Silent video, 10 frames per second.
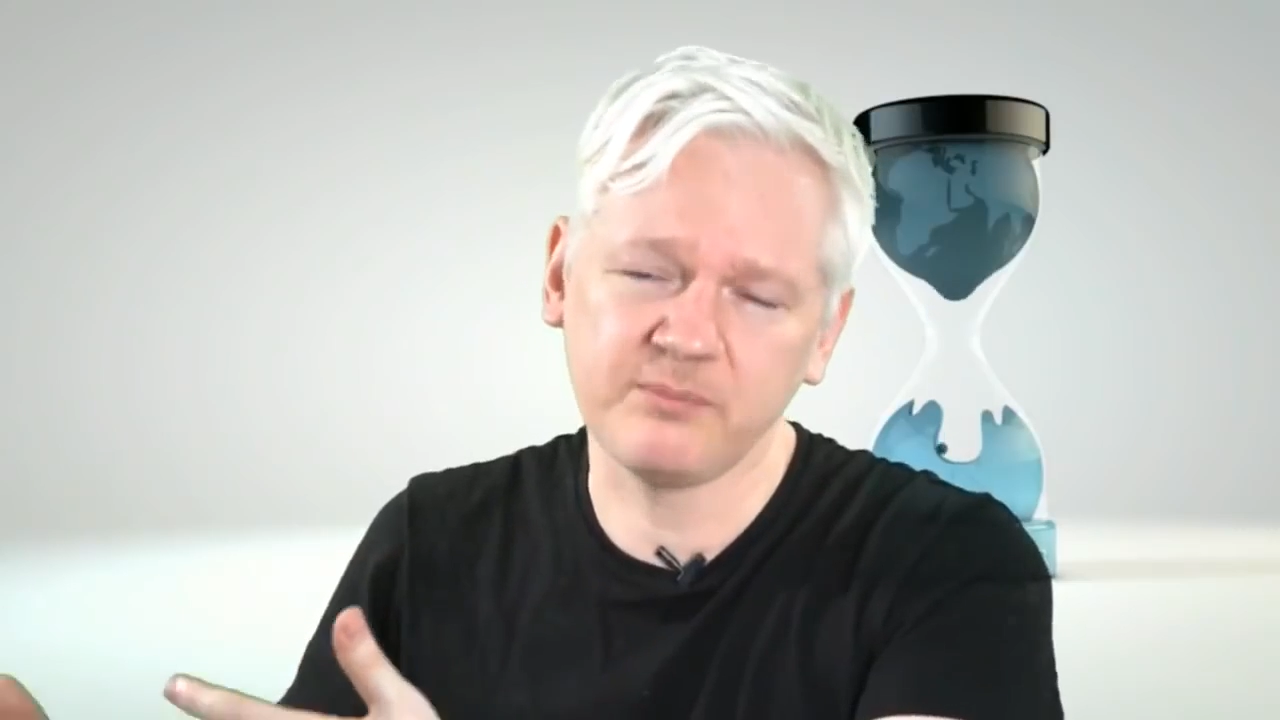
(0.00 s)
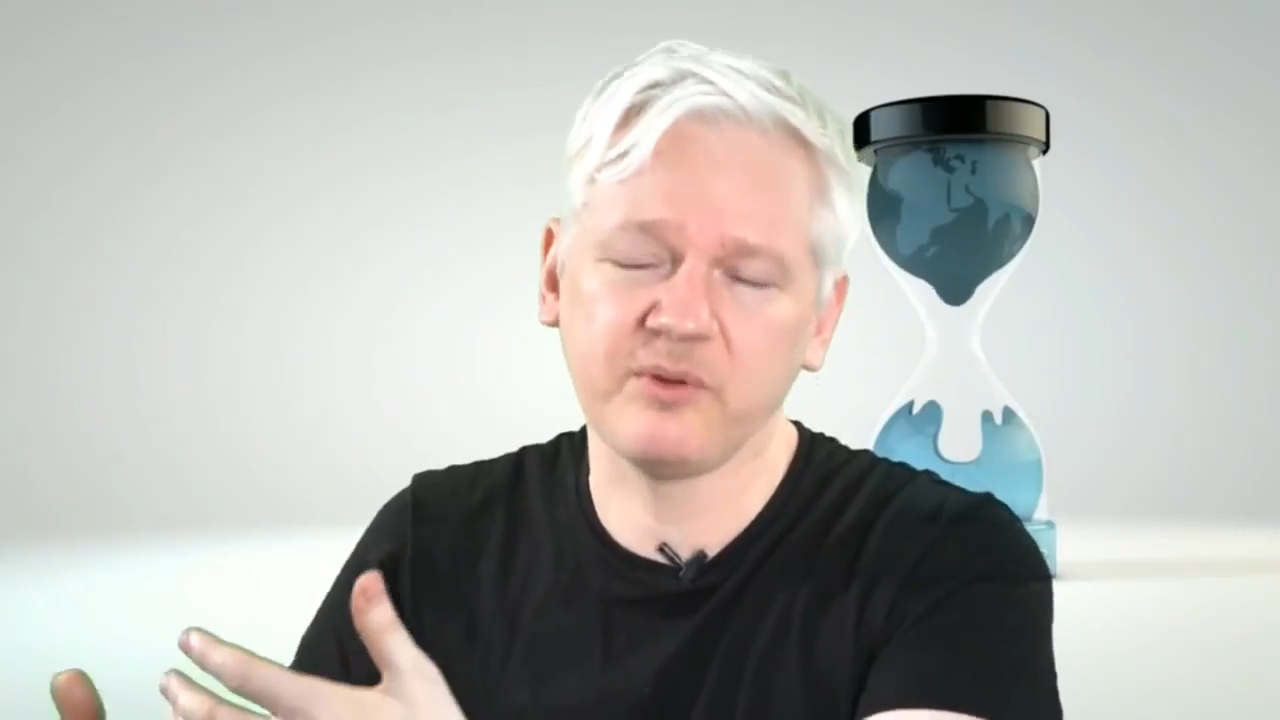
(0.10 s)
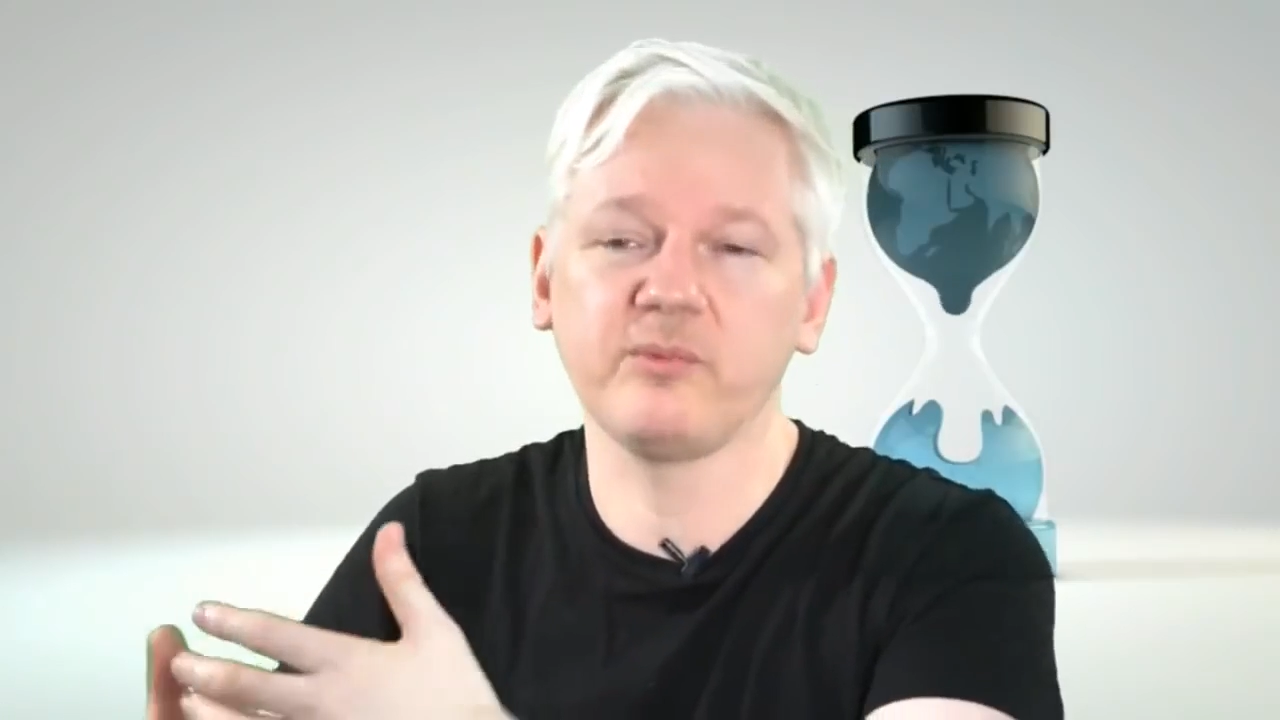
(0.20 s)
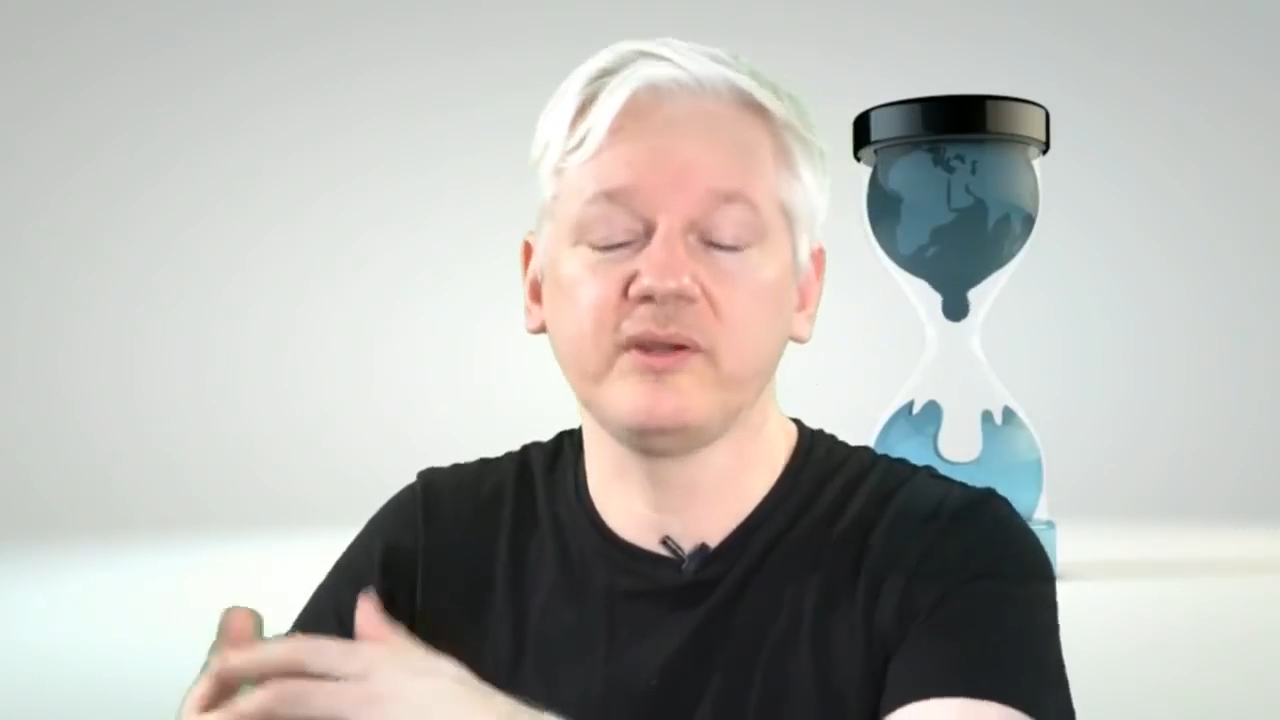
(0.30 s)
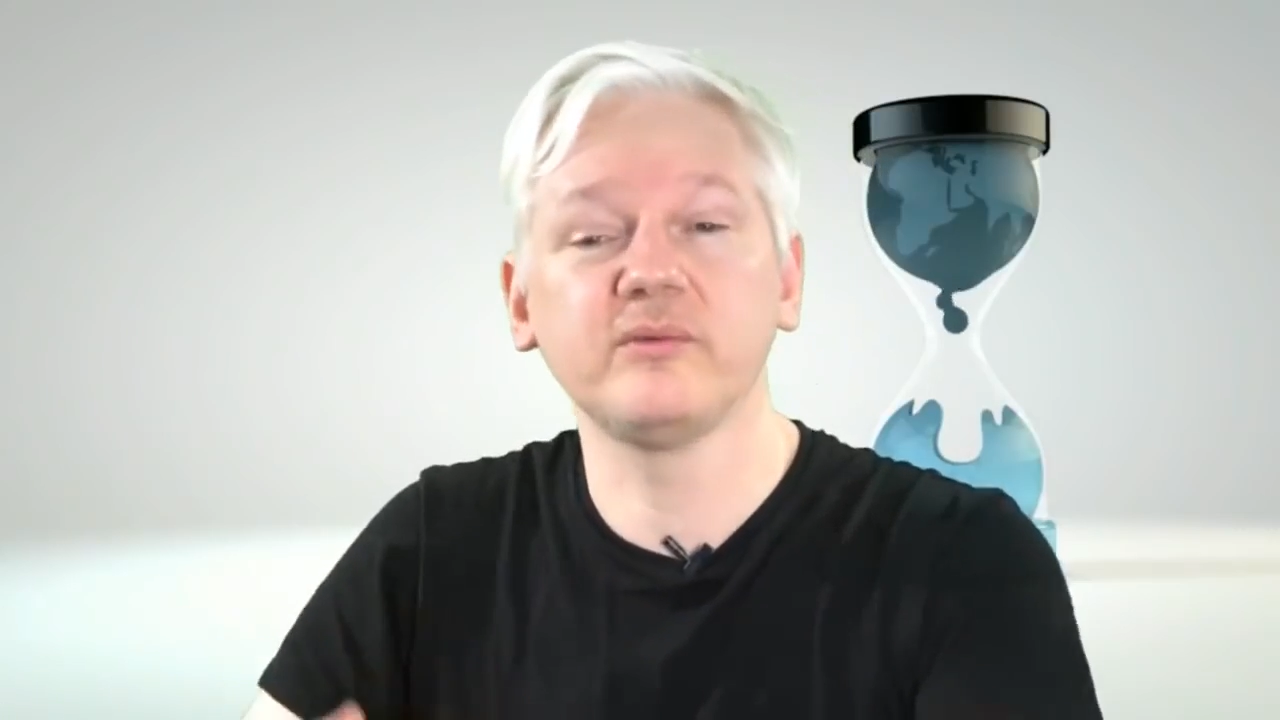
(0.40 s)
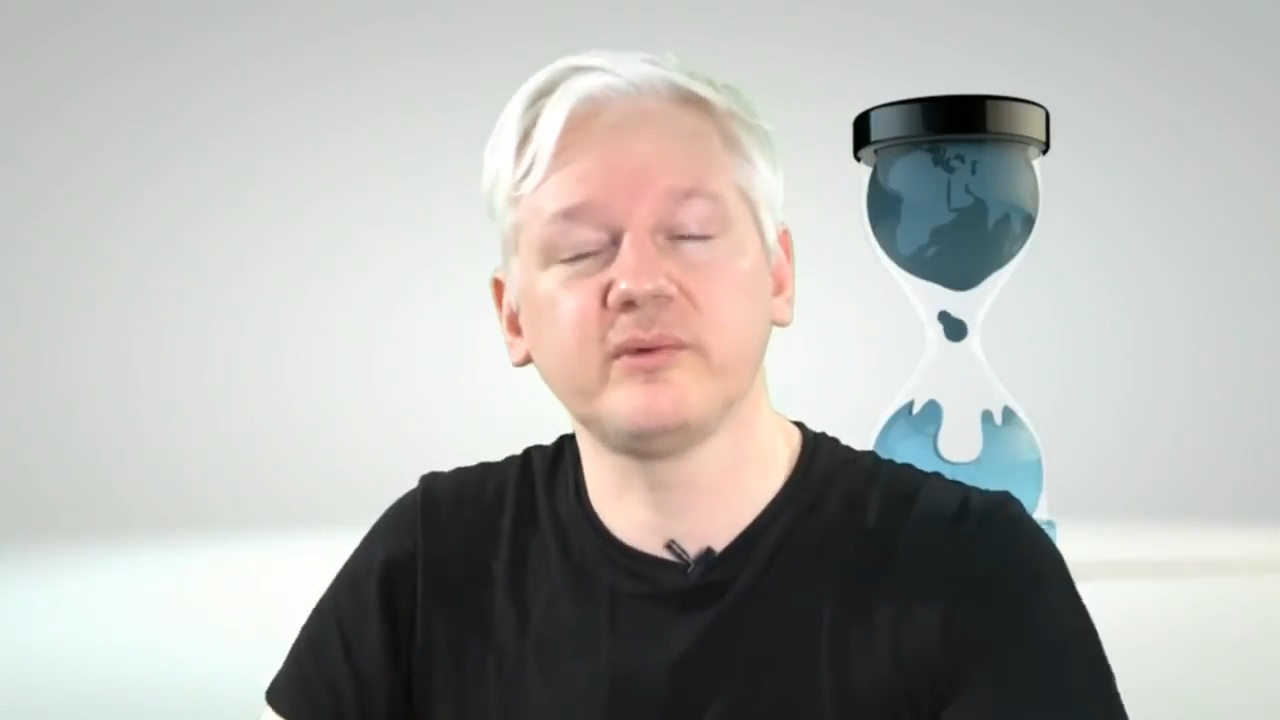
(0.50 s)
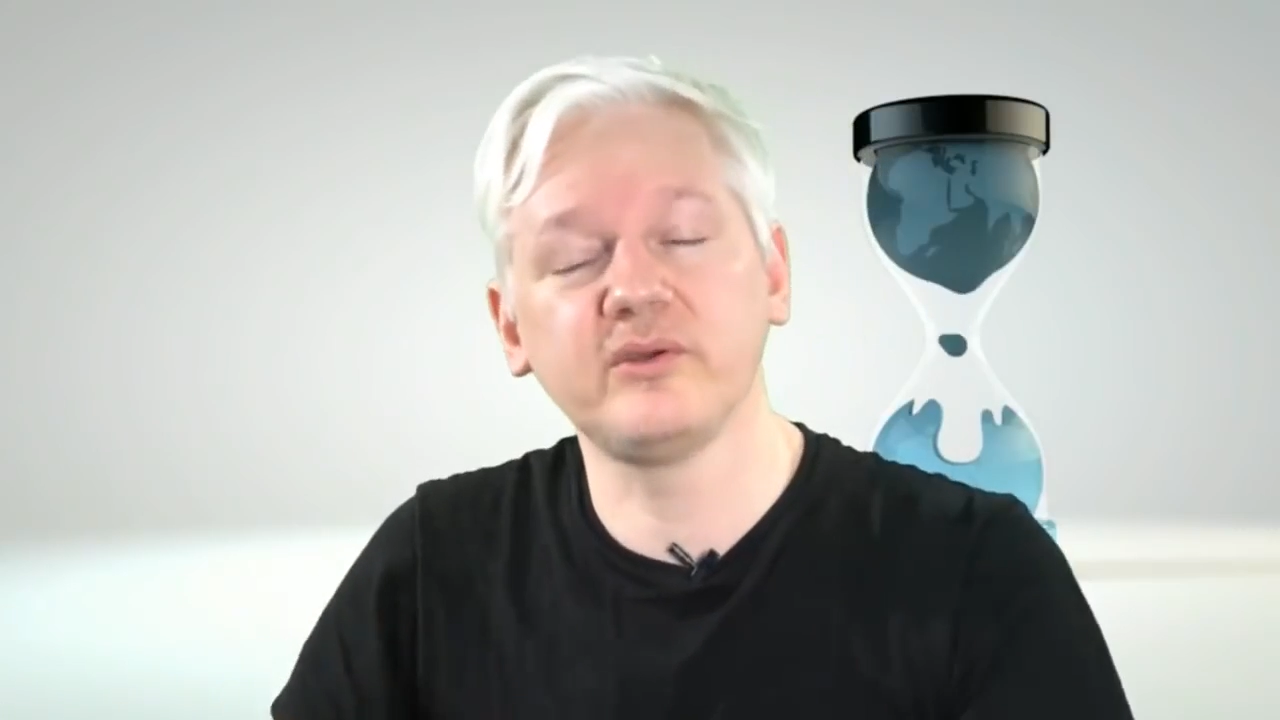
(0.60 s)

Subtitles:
but when you